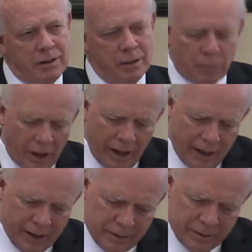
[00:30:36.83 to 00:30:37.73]
and
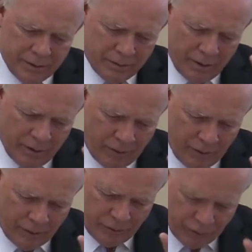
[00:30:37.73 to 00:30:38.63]
blinds and or,
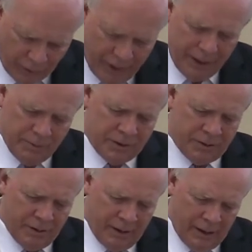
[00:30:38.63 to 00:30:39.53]
or drapes,